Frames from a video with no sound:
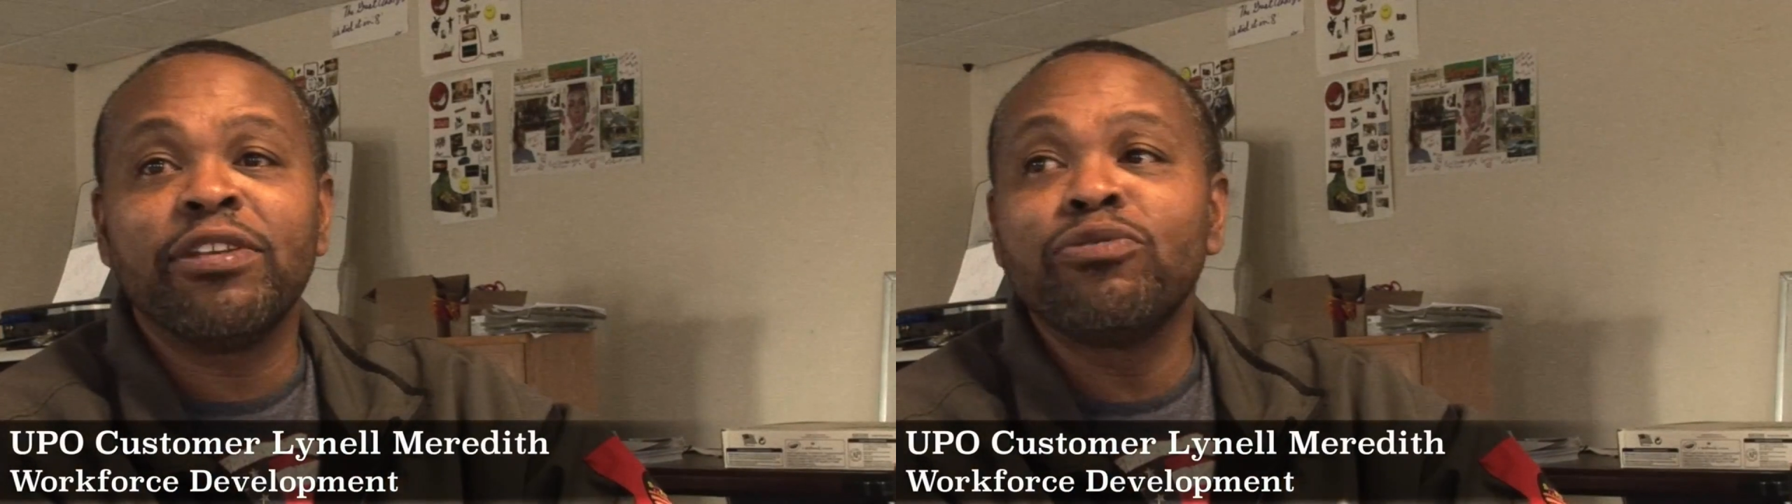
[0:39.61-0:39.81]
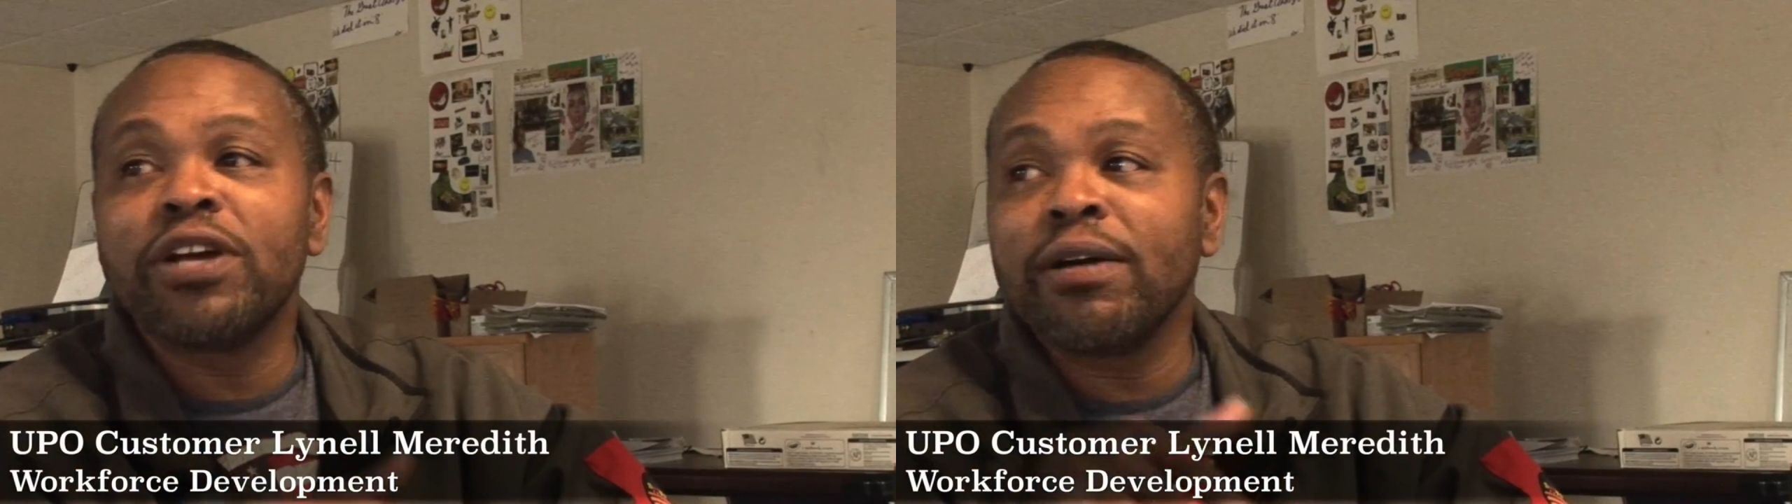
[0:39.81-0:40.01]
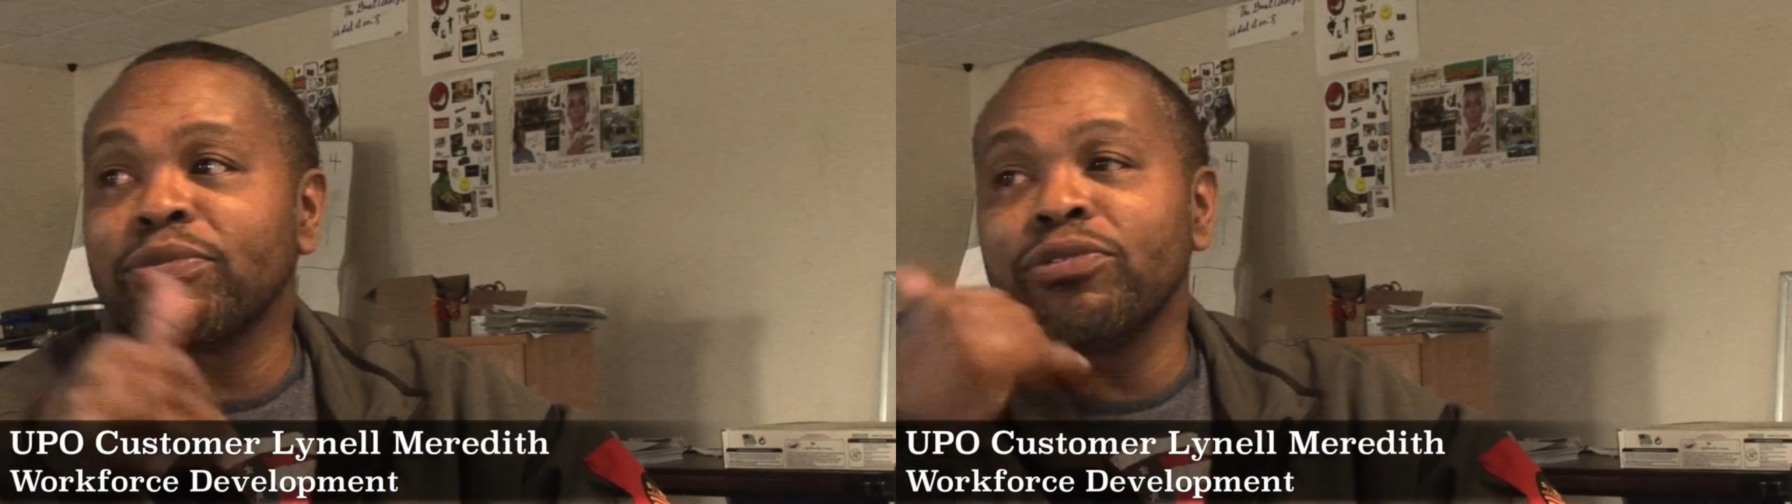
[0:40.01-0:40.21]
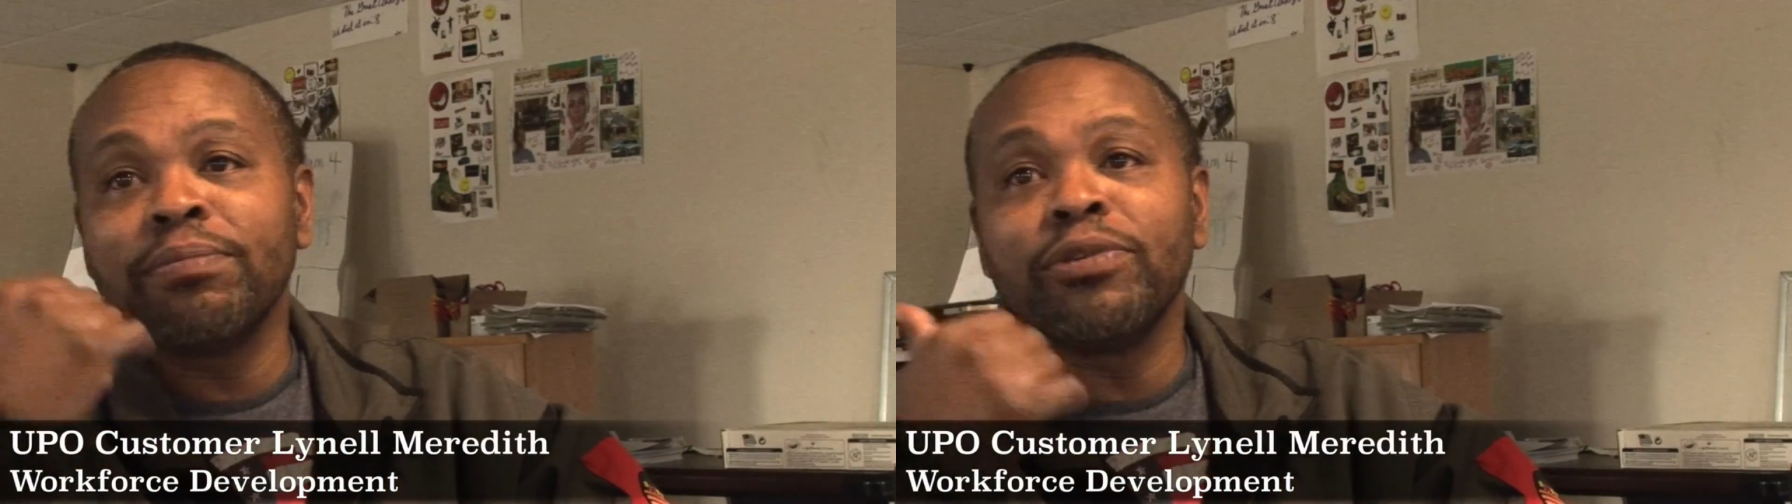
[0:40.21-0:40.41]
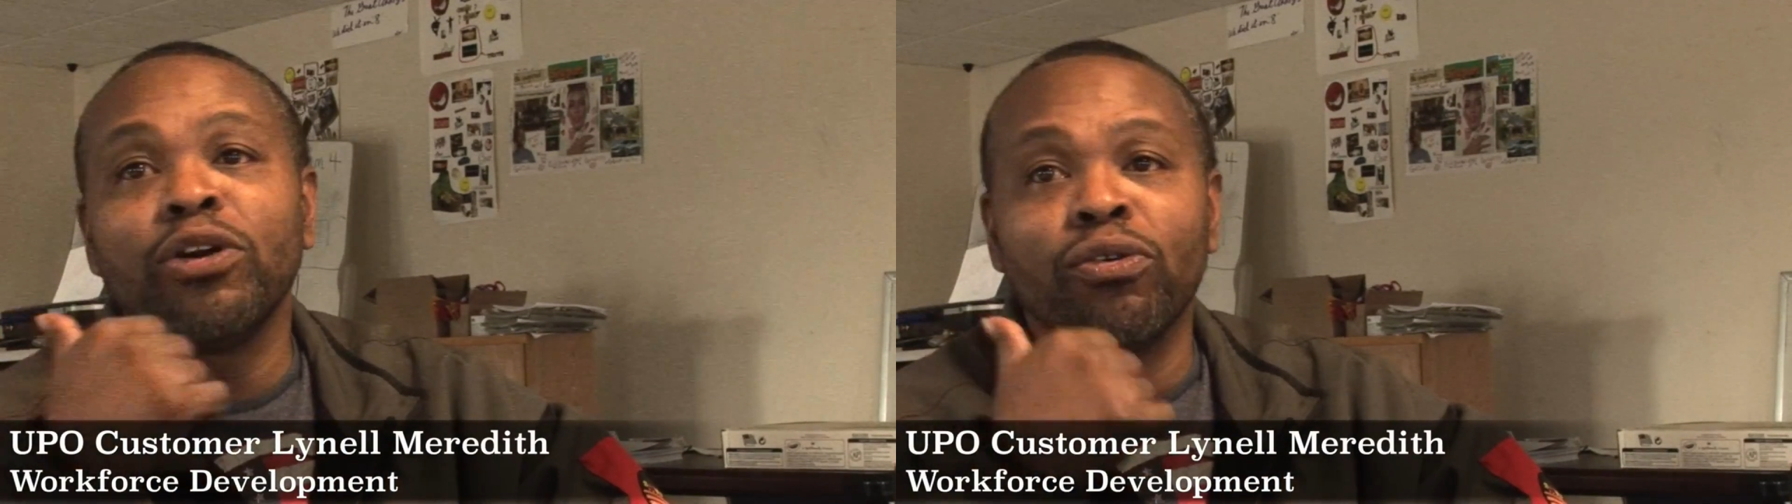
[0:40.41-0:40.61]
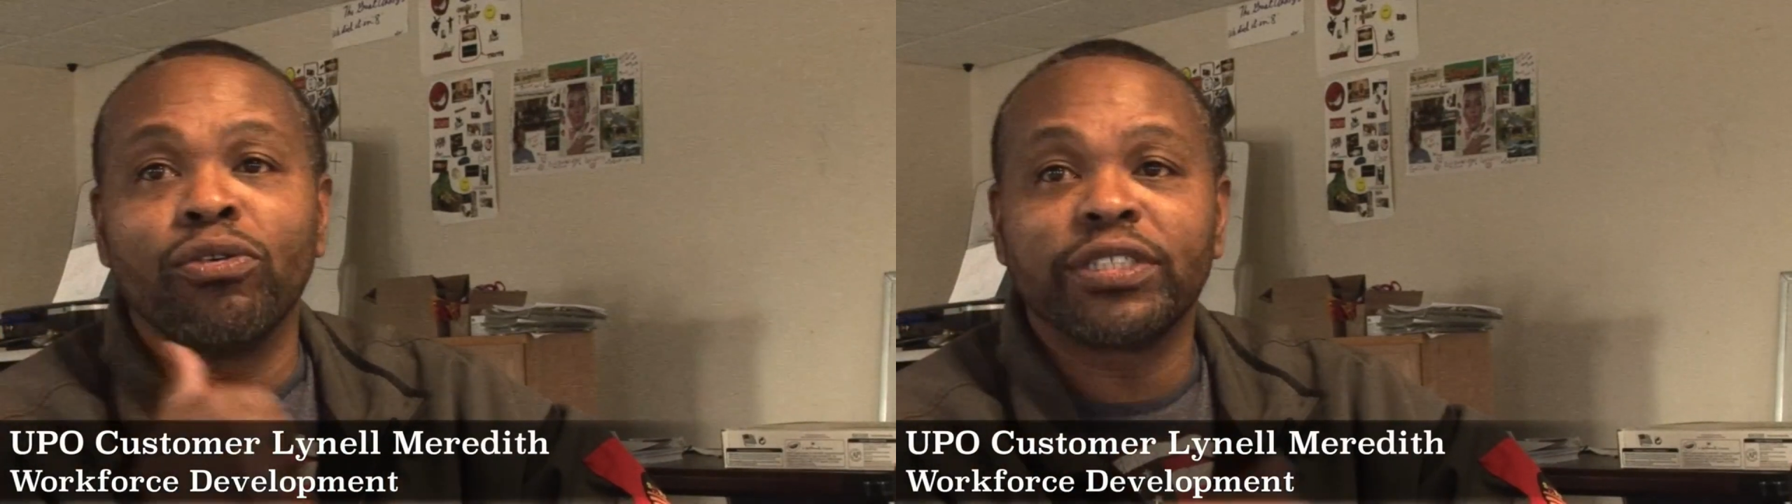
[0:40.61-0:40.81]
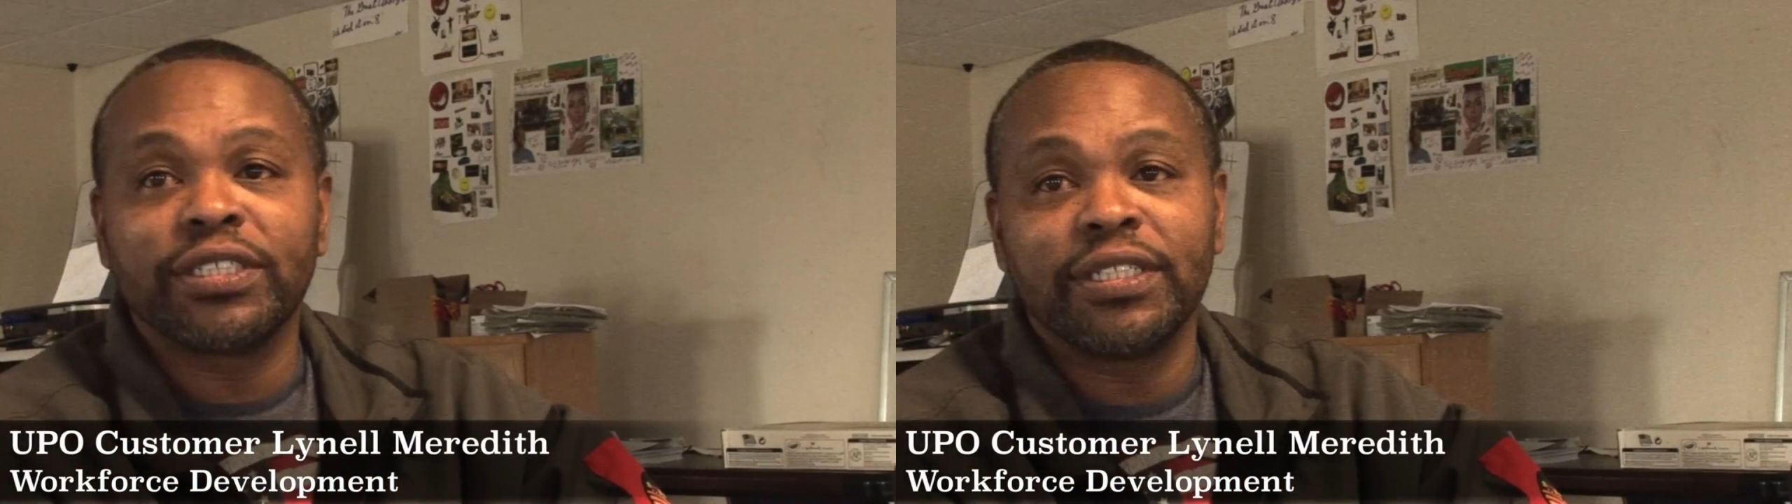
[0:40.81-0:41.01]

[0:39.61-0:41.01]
you come through them doors,